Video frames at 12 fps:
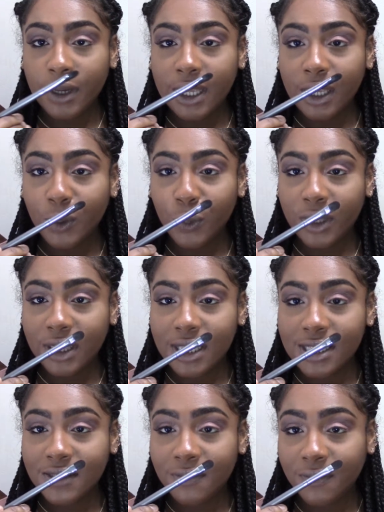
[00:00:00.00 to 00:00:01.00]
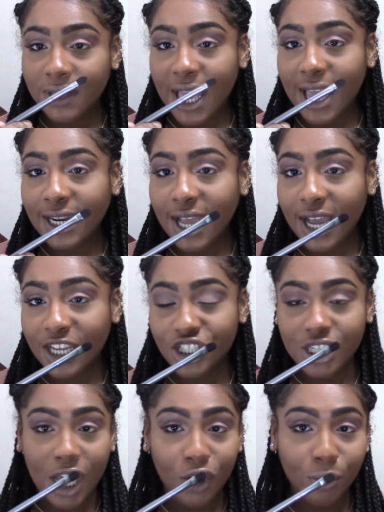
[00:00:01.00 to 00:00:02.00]
in with this flat
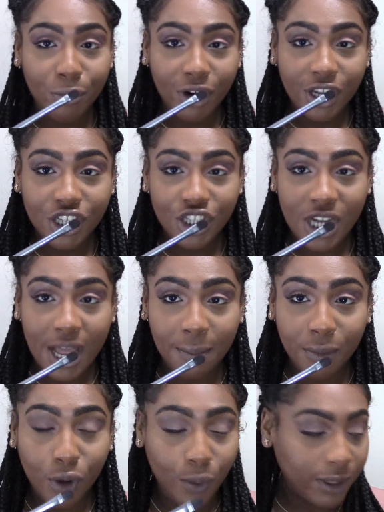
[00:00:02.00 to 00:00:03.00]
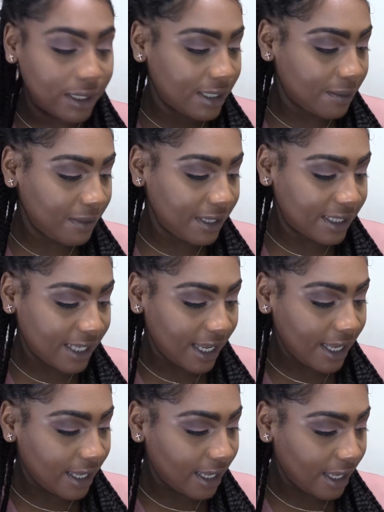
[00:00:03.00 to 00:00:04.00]
eyeshadow brush, I'm going to be
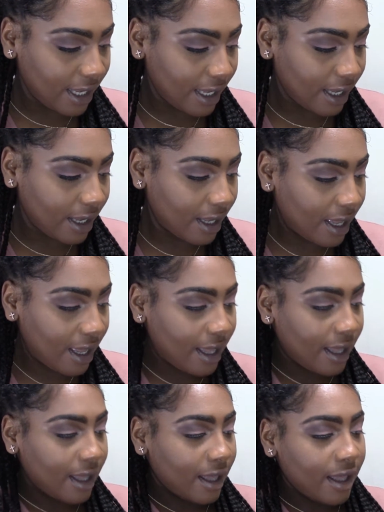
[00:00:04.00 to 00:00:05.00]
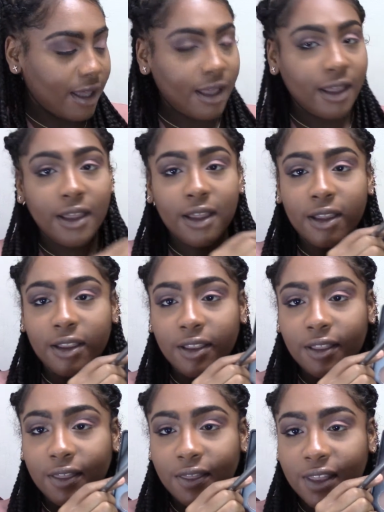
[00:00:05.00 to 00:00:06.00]
taking
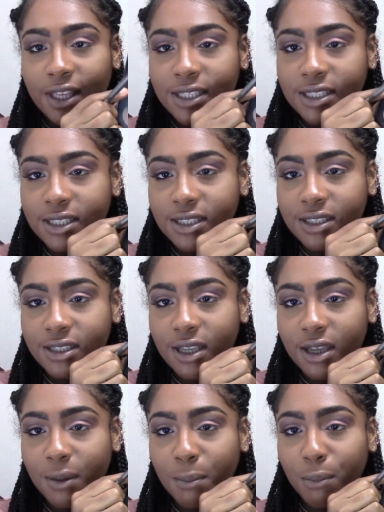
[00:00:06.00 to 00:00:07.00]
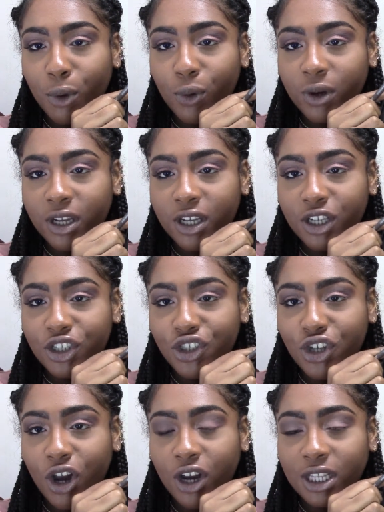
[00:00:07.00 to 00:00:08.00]
this mocha
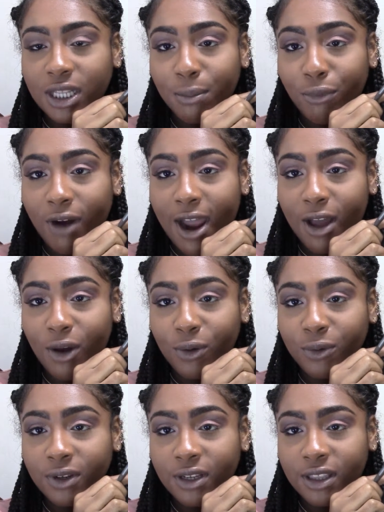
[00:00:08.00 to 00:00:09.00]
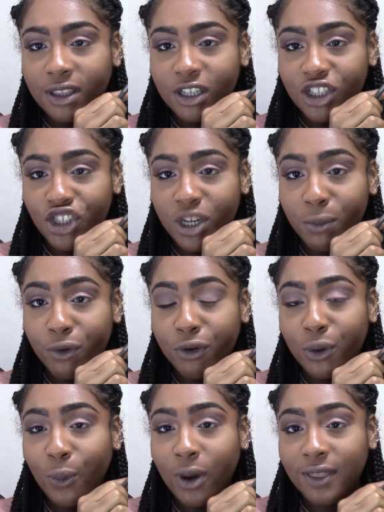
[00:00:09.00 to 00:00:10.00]
chocolate brown, the
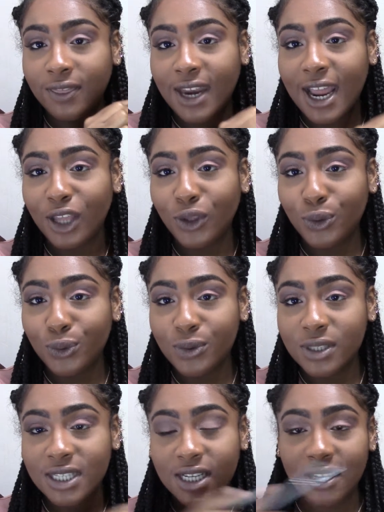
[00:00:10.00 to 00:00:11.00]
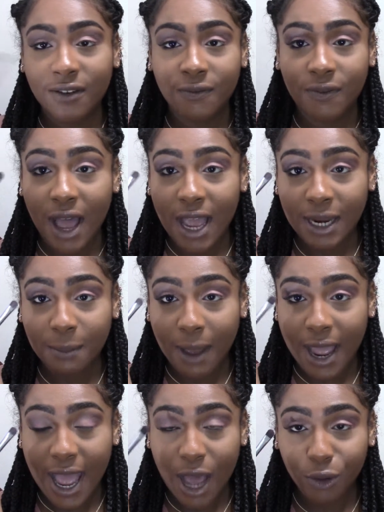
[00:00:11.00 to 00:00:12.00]
shimmery one that I use to define
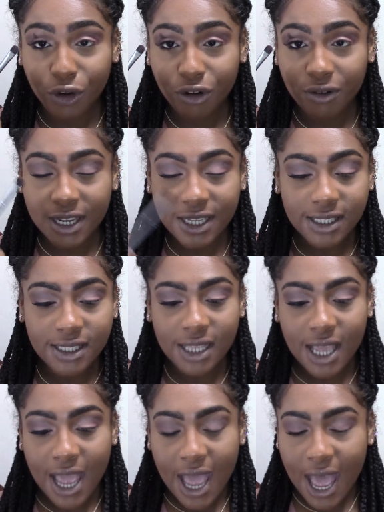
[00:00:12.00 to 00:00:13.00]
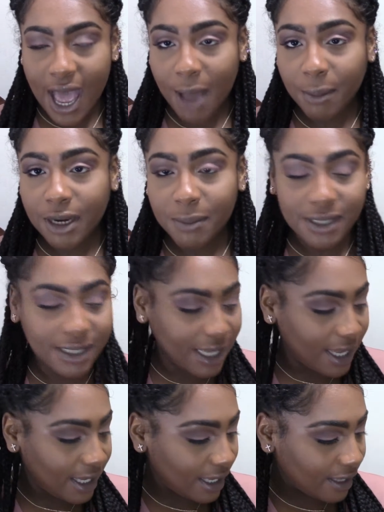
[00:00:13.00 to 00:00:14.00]
my outer crease. I'm going to be
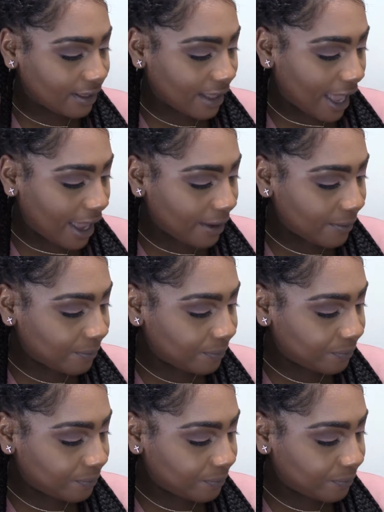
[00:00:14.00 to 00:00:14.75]
taking that.